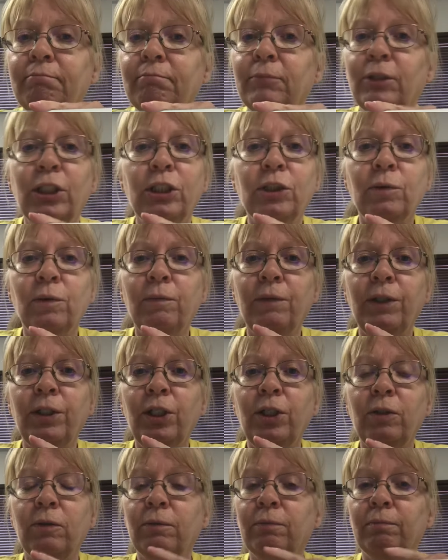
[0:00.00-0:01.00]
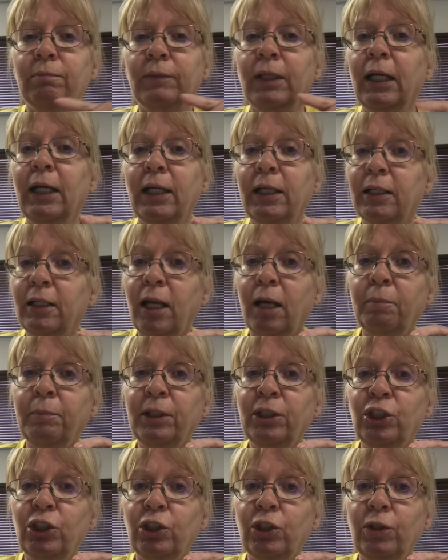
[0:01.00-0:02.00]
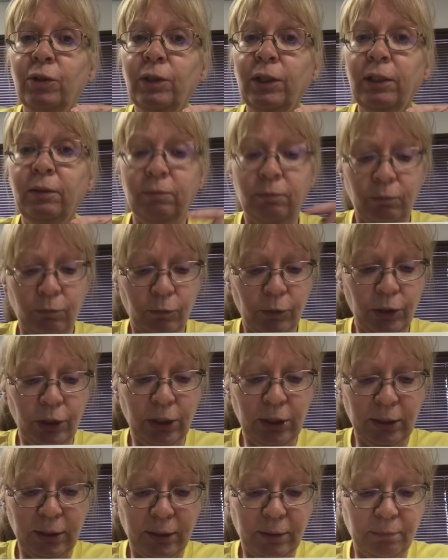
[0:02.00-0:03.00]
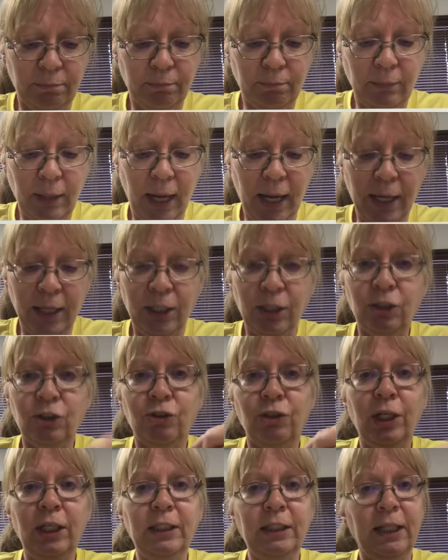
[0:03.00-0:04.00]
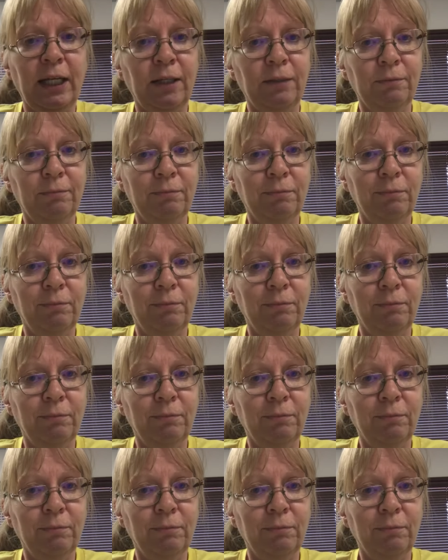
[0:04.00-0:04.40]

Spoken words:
just what we do. Not much to it. We're just adding straight down.